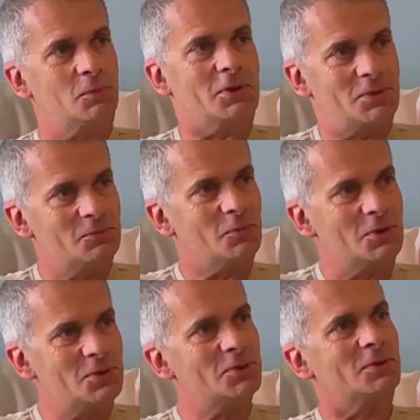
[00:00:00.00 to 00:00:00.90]
which
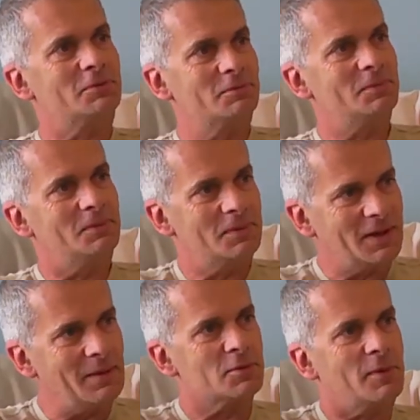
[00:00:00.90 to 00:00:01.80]
which sort of
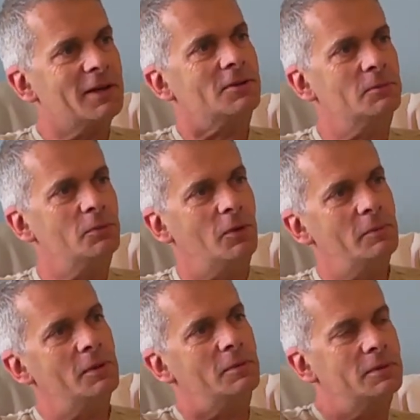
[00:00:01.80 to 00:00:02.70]
comes back to the
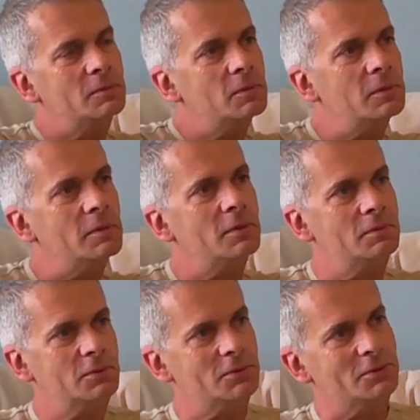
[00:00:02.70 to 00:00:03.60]
point we were we
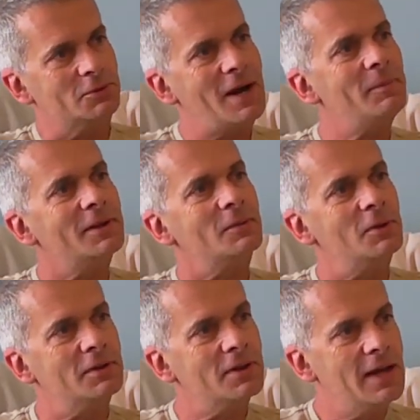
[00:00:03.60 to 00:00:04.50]
were sort of grappling
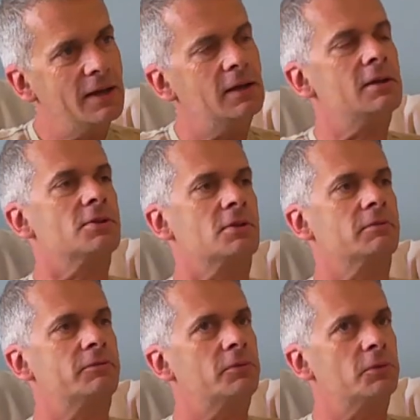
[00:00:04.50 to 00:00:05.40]
with is
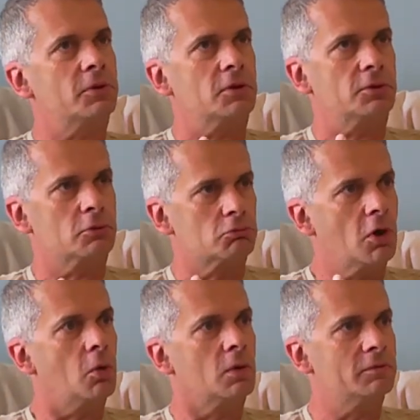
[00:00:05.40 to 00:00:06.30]
of the, the
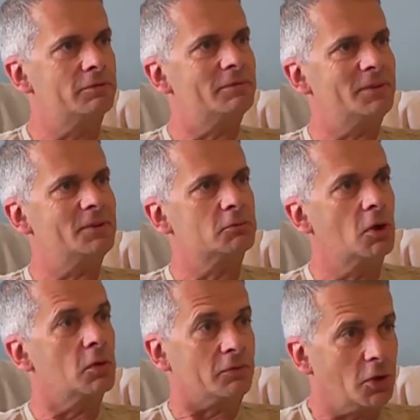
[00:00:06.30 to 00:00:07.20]
role of the
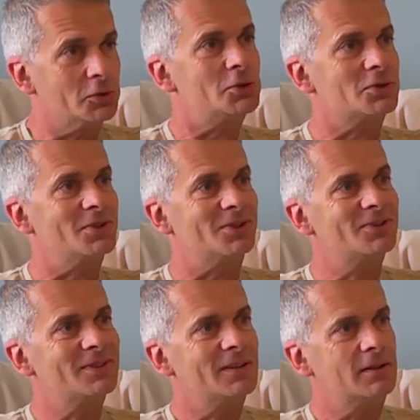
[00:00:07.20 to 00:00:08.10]
role of
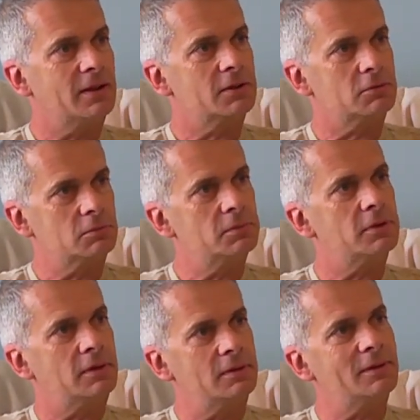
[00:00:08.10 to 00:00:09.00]
consciousness. Right. Like the
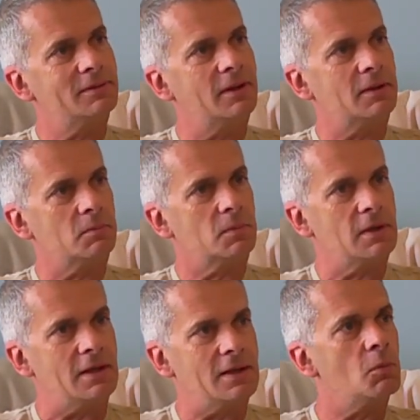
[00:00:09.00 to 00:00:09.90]
like
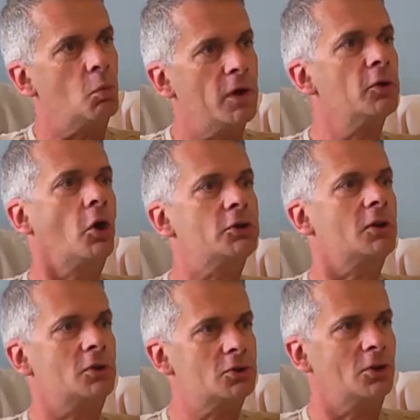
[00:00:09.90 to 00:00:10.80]
we're not
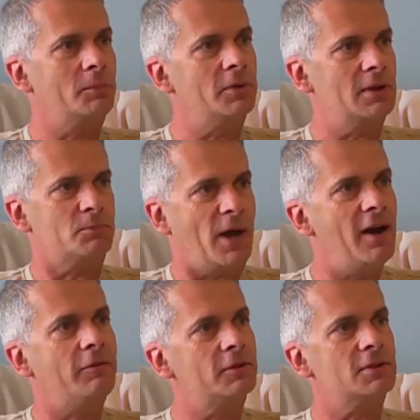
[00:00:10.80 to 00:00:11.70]
going to stop. As
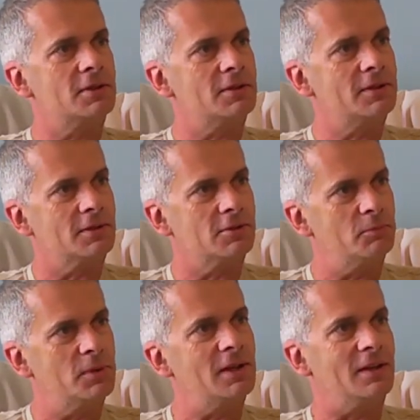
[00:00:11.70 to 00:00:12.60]
powerful as these things
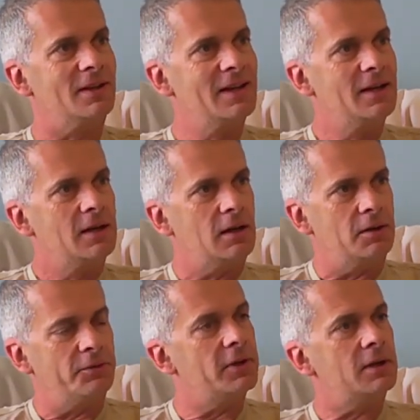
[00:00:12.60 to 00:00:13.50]
have been,
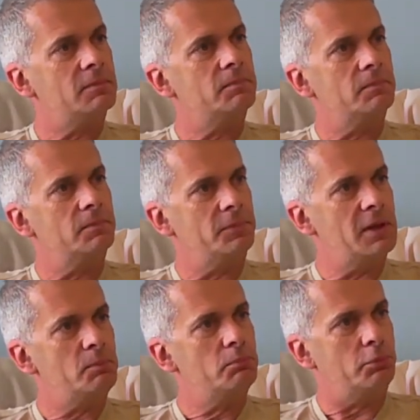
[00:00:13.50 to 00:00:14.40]
they're
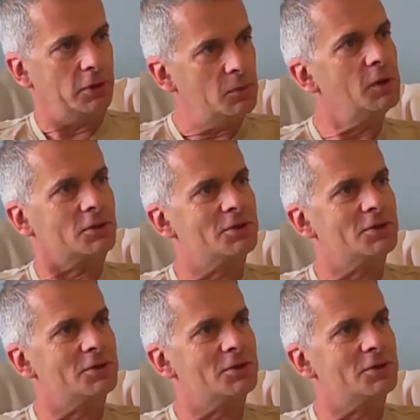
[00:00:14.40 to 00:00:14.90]
they're pretty well